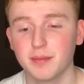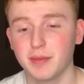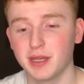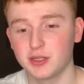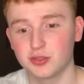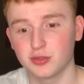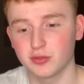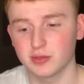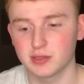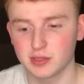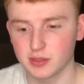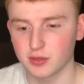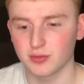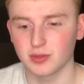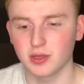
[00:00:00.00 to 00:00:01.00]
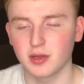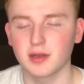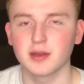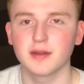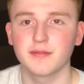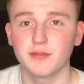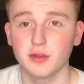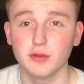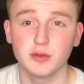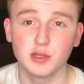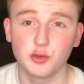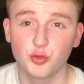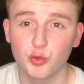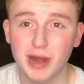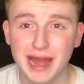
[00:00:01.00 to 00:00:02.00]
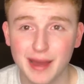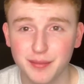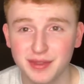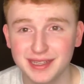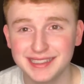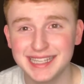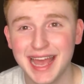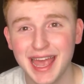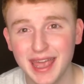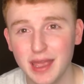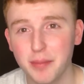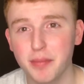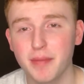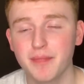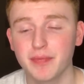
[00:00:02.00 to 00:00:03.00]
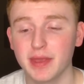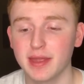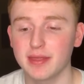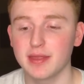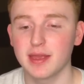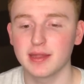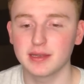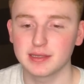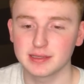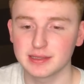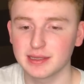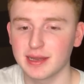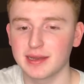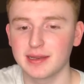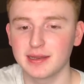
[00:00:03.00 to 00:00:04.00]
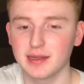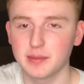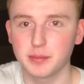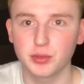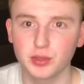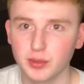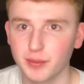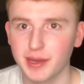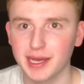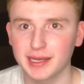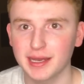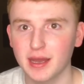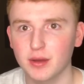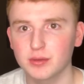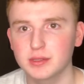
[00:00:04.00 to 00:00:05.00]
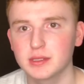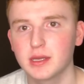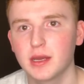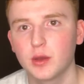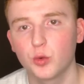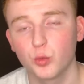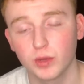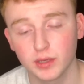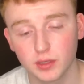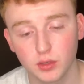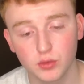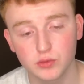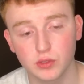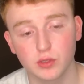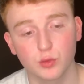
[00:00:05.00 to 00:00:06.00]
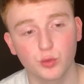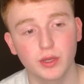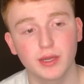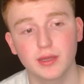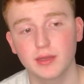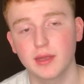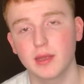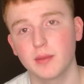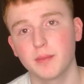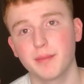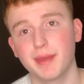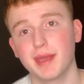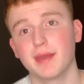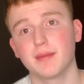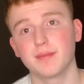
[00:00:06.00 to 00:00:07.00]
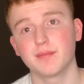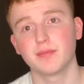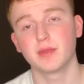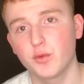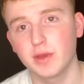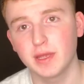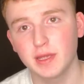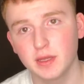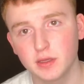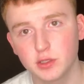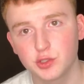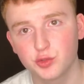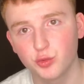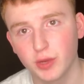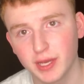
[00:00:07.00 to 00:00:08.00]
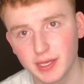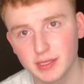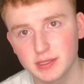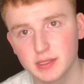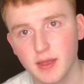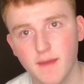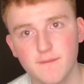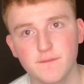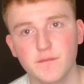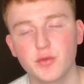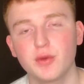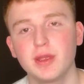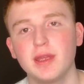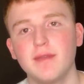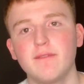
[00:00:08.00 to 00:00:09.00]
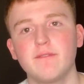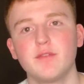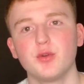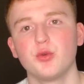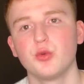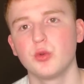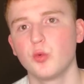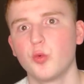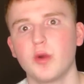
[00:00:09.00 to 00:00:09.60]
make sure it's, you know, long enough for you to grab the tape, and then slide it in, pull it back out when it goes all the way in, and bam, free drinks, free food,